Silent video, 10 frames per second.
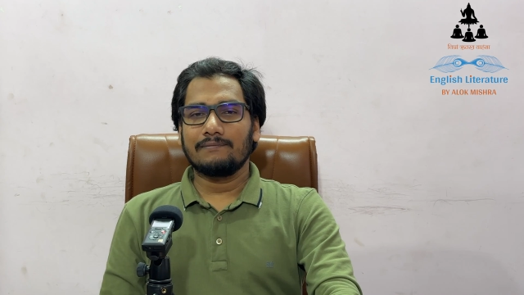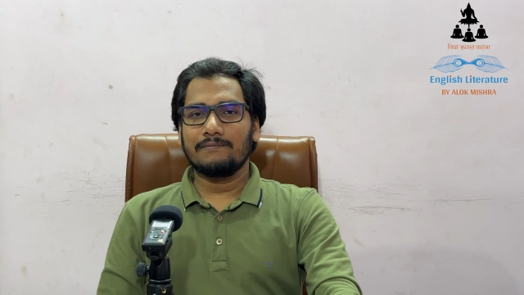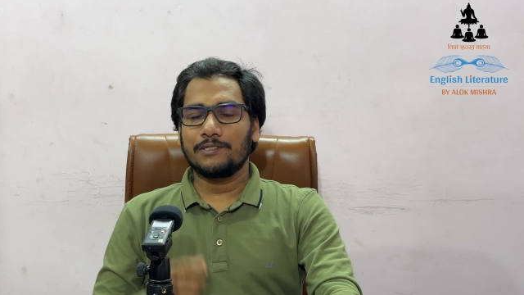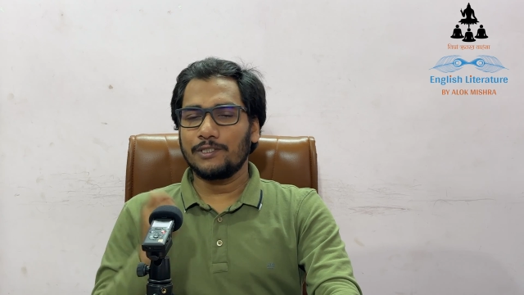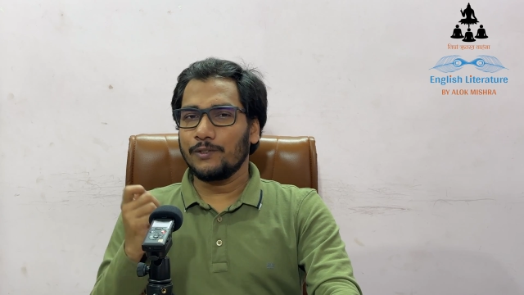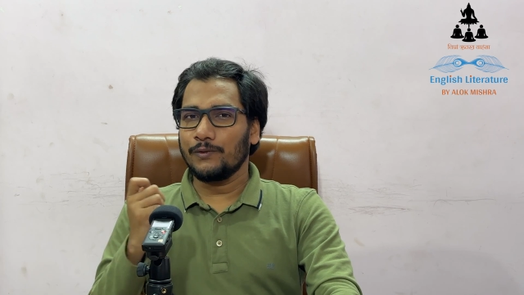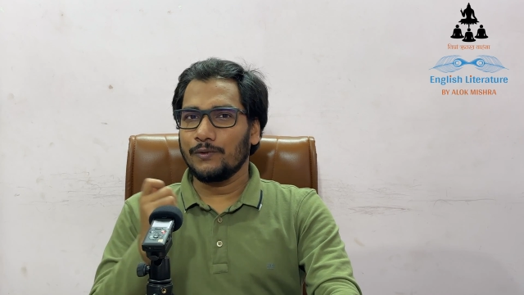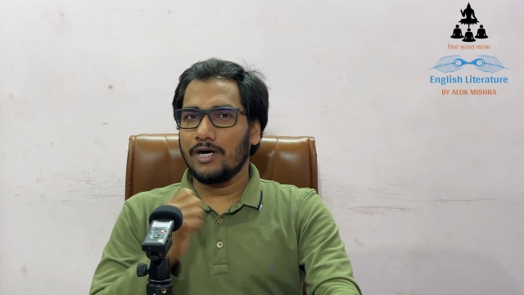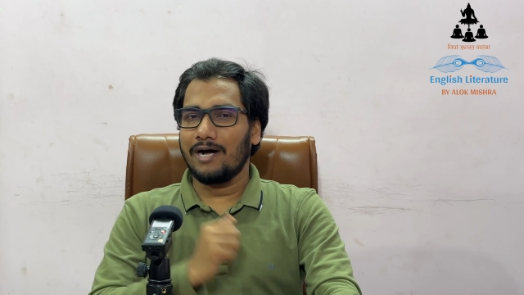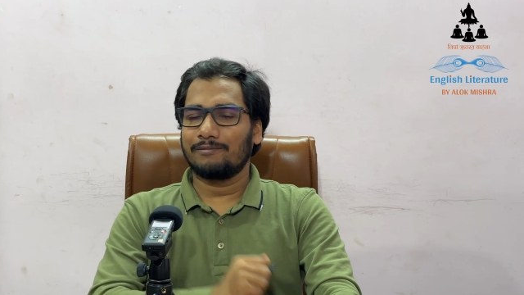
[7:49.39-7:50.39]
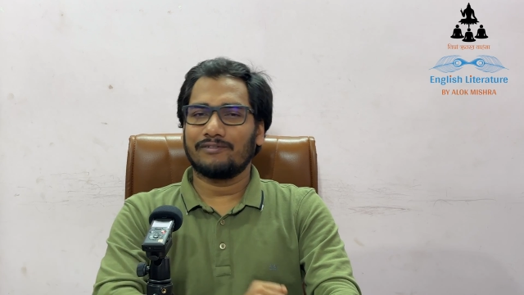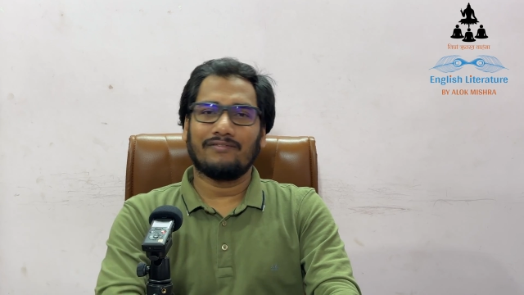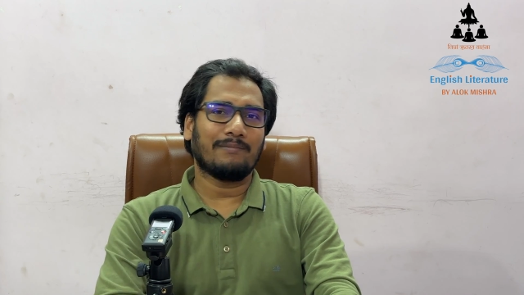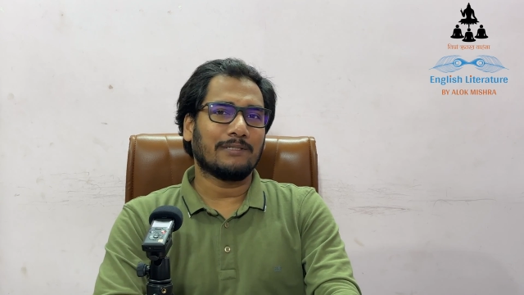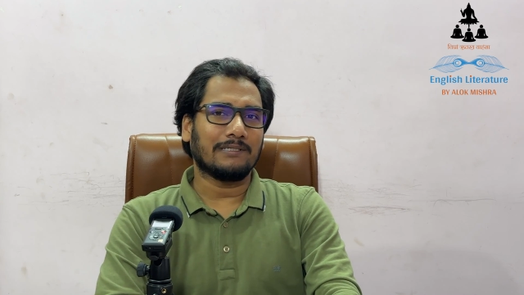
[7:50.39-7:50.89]
So, after
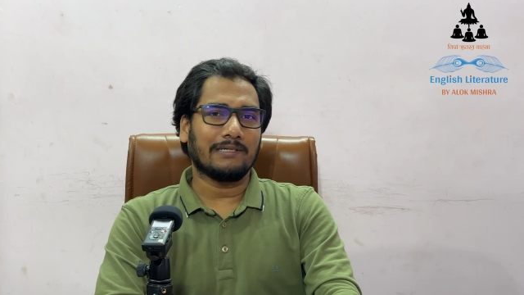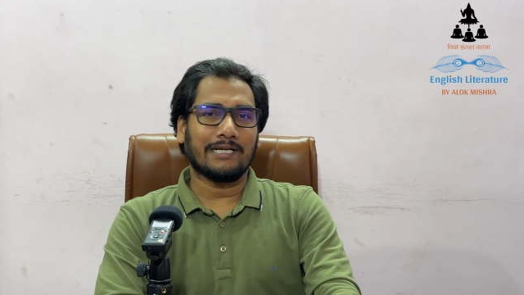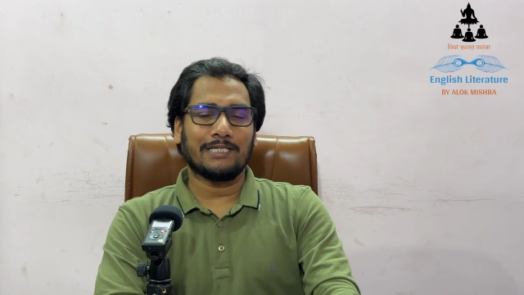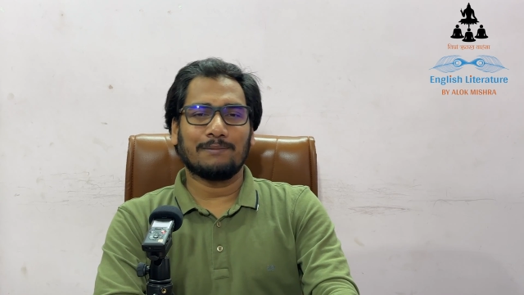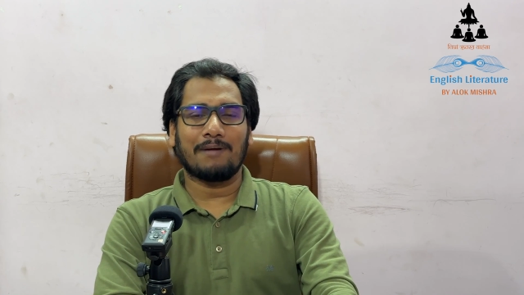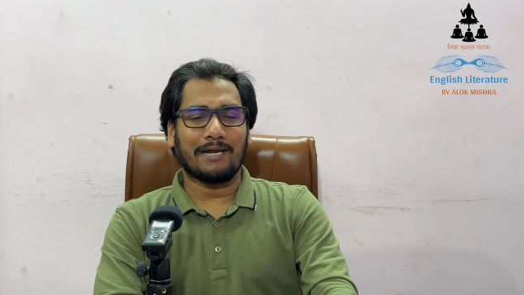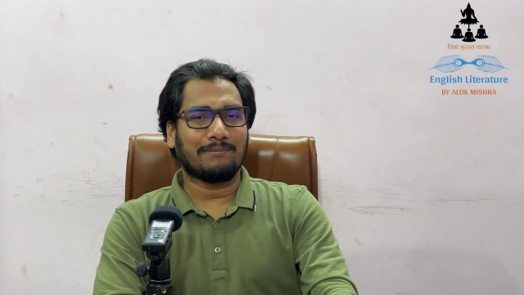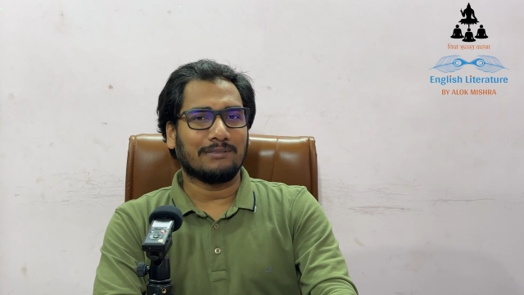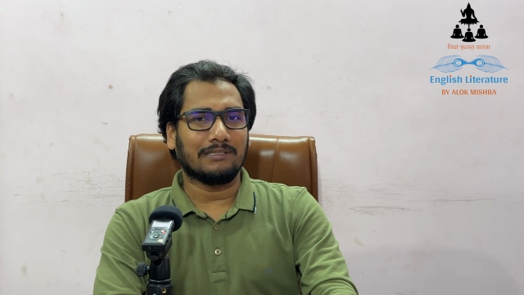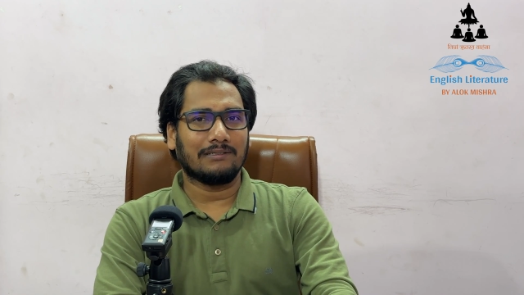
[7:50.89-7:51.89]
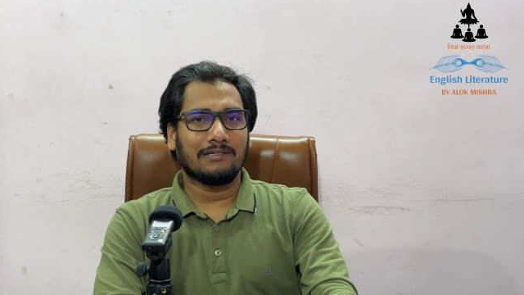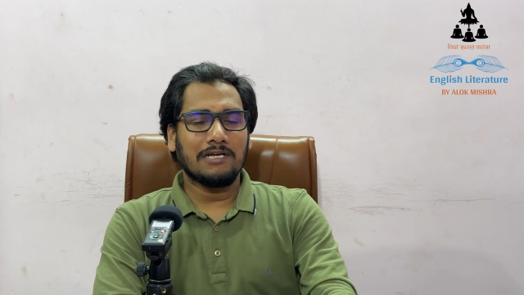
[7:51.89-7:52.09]
fable and a parable,